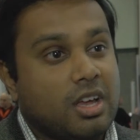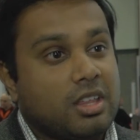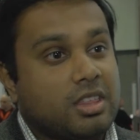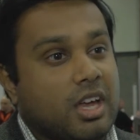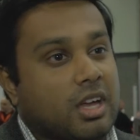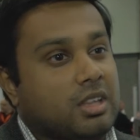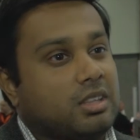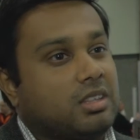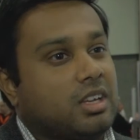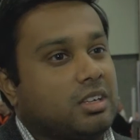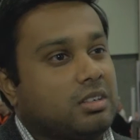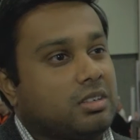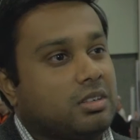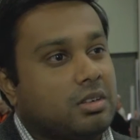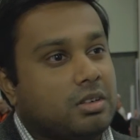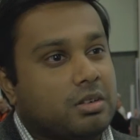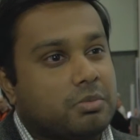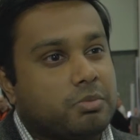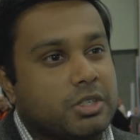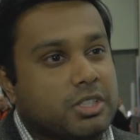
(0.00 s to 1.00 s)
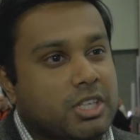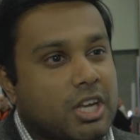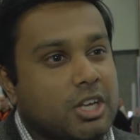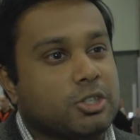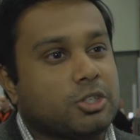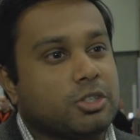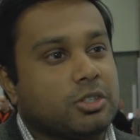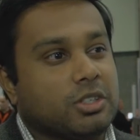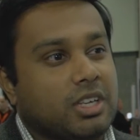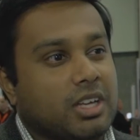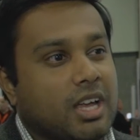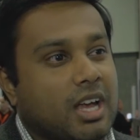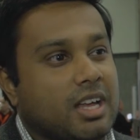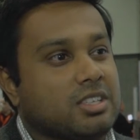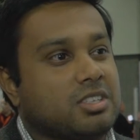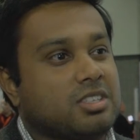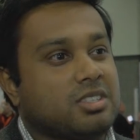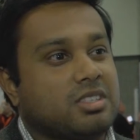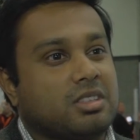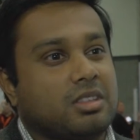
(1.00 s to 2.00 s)
That, that potentially
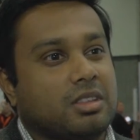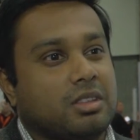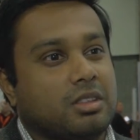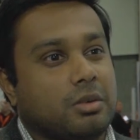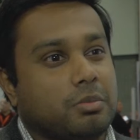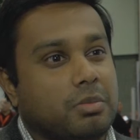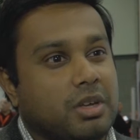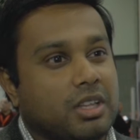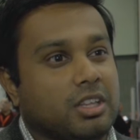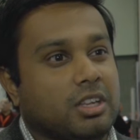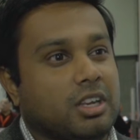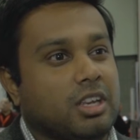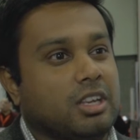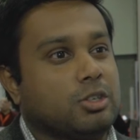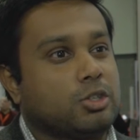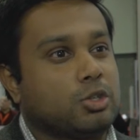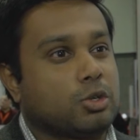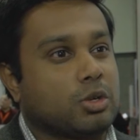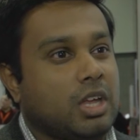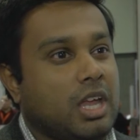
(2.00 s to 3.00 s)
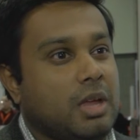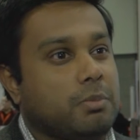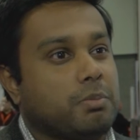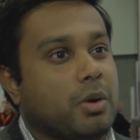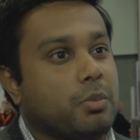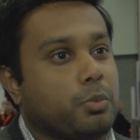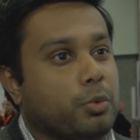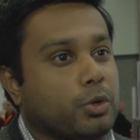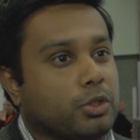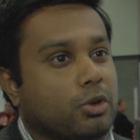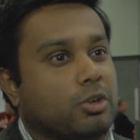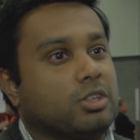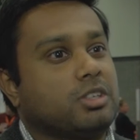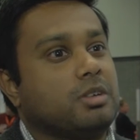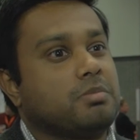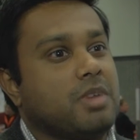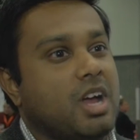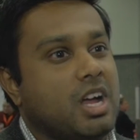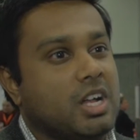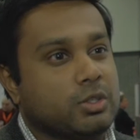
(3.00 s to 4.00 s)
has the ability to keep up with our
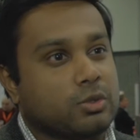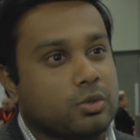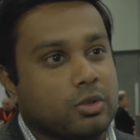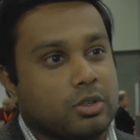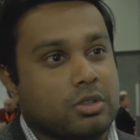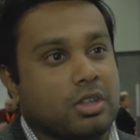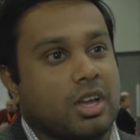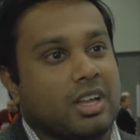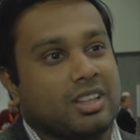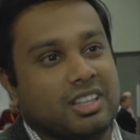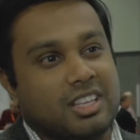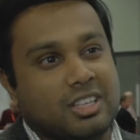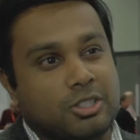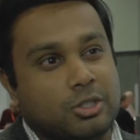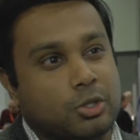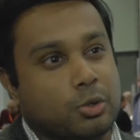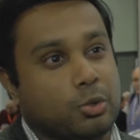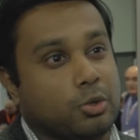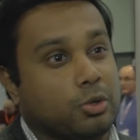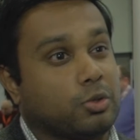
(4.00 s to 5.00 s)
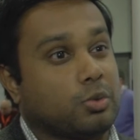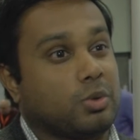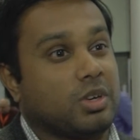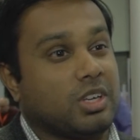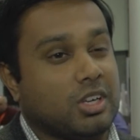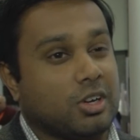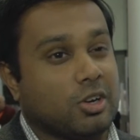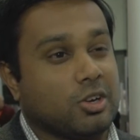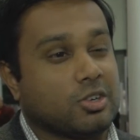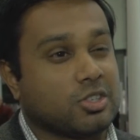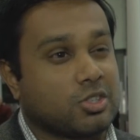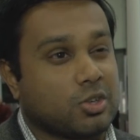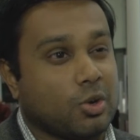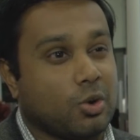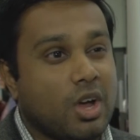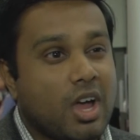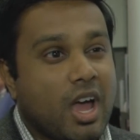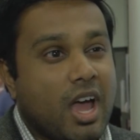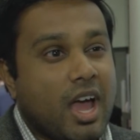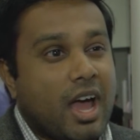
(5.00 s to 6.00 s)
demands for at least two to three years. So
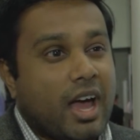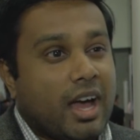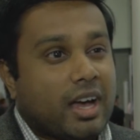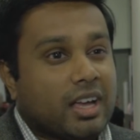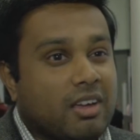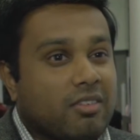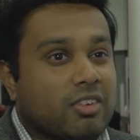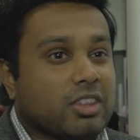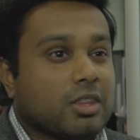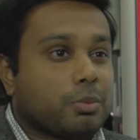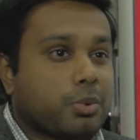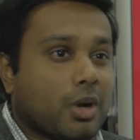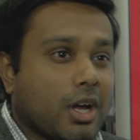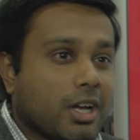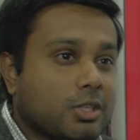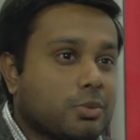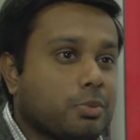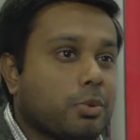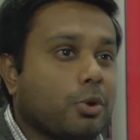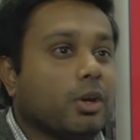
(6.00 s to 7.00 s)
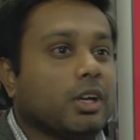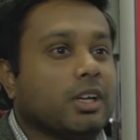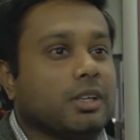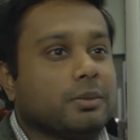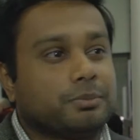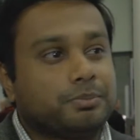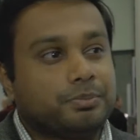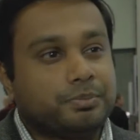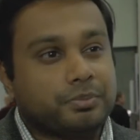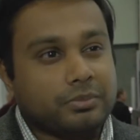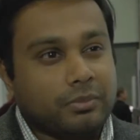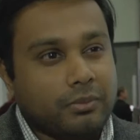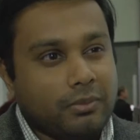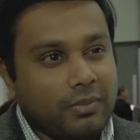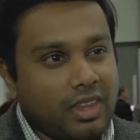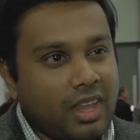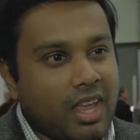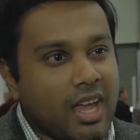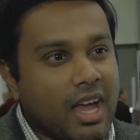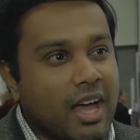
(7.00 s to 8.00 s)
given the price point
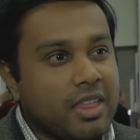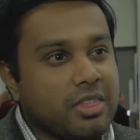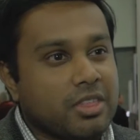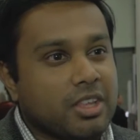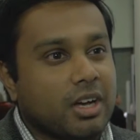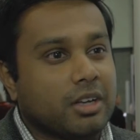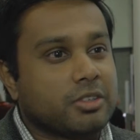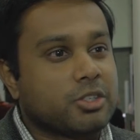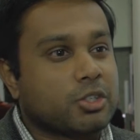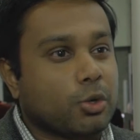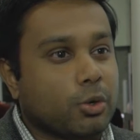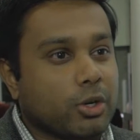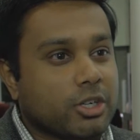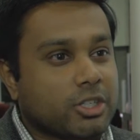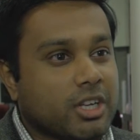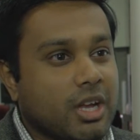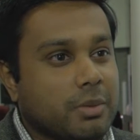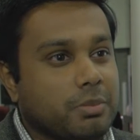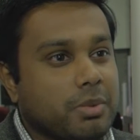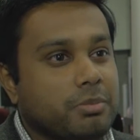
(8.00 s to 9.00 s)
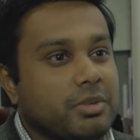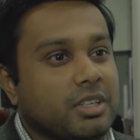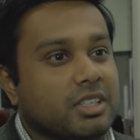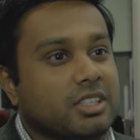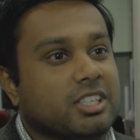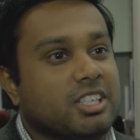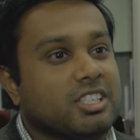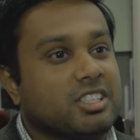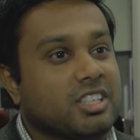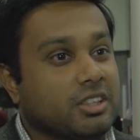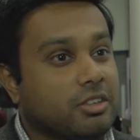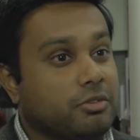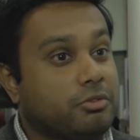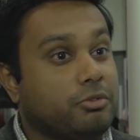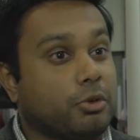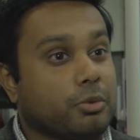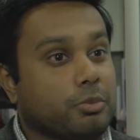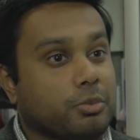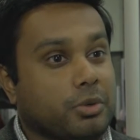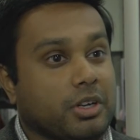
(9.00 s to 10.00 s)
and the storage capabilities and the
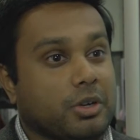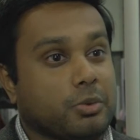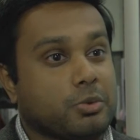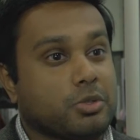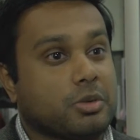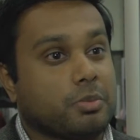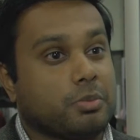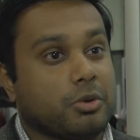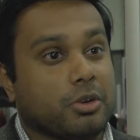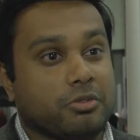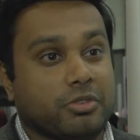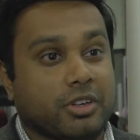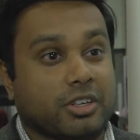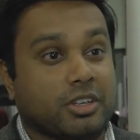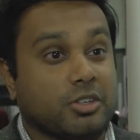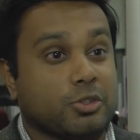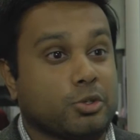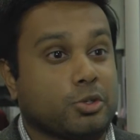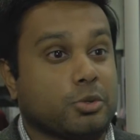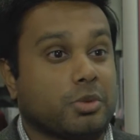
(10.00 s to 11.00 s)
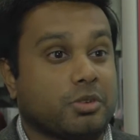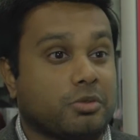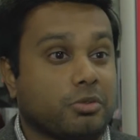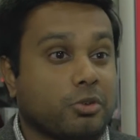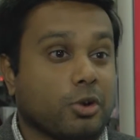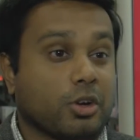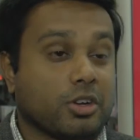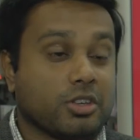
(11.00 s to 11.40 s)
footprint, it was the perfect instrument for